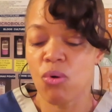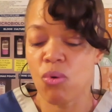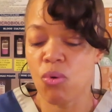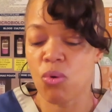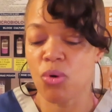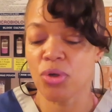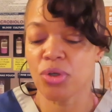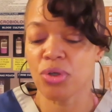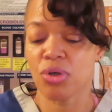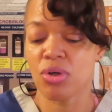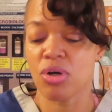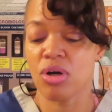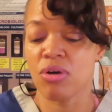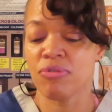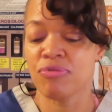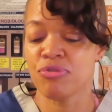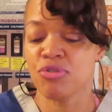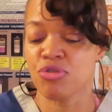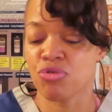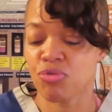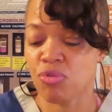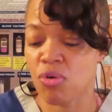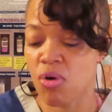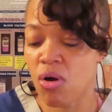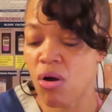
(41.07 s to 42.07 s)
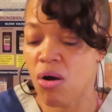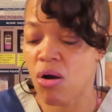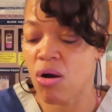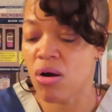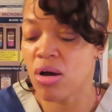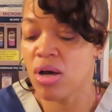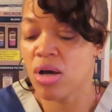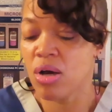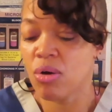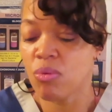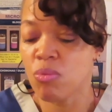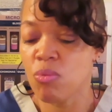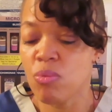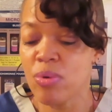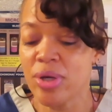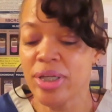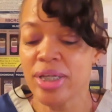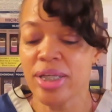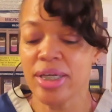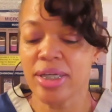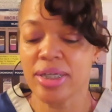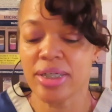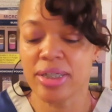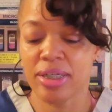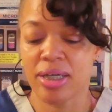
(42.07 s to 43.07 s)
order of draw
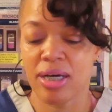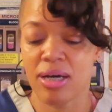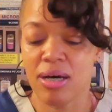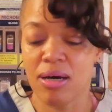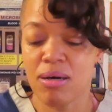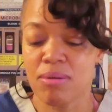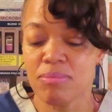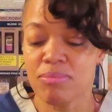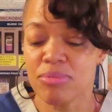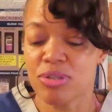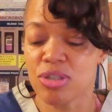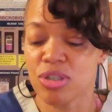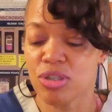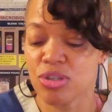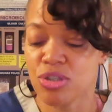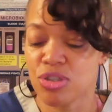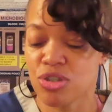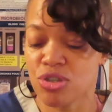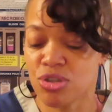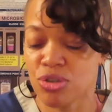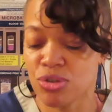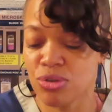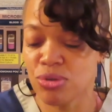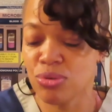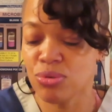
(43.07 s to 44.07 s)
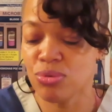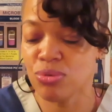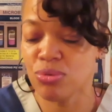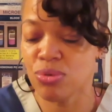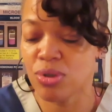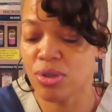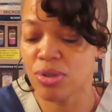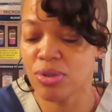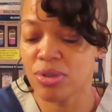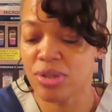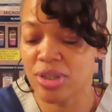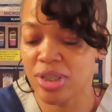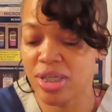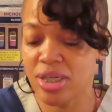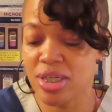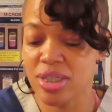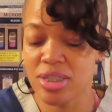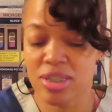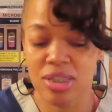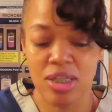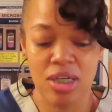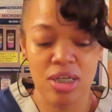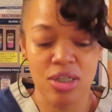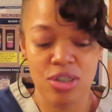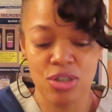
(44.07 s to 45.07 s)
when it comes to
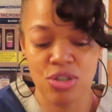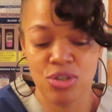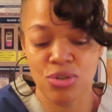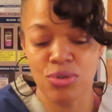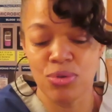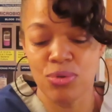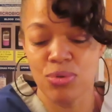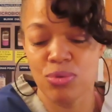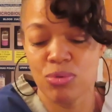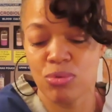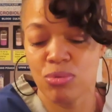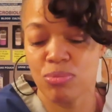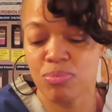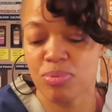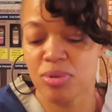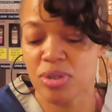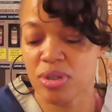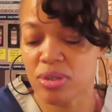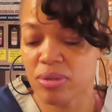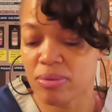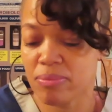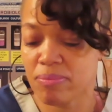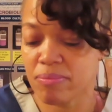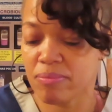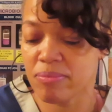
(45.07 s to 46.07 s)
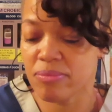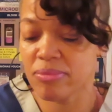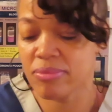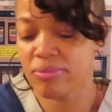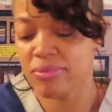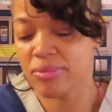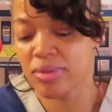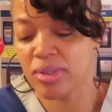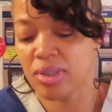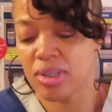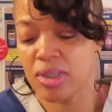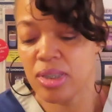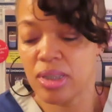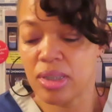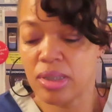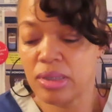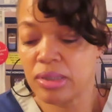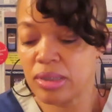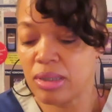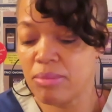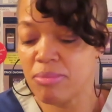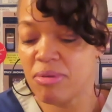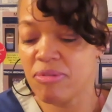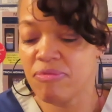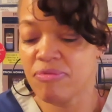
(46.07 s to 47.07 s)
these tubes.
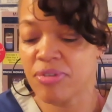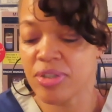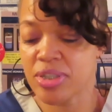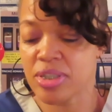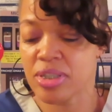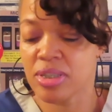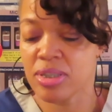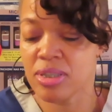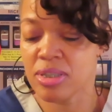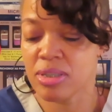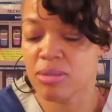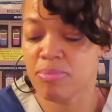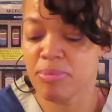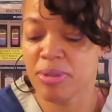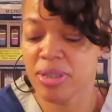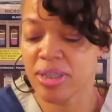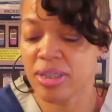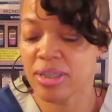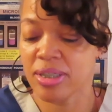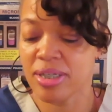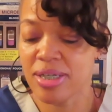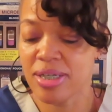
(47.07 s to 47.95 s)
Let me fix this because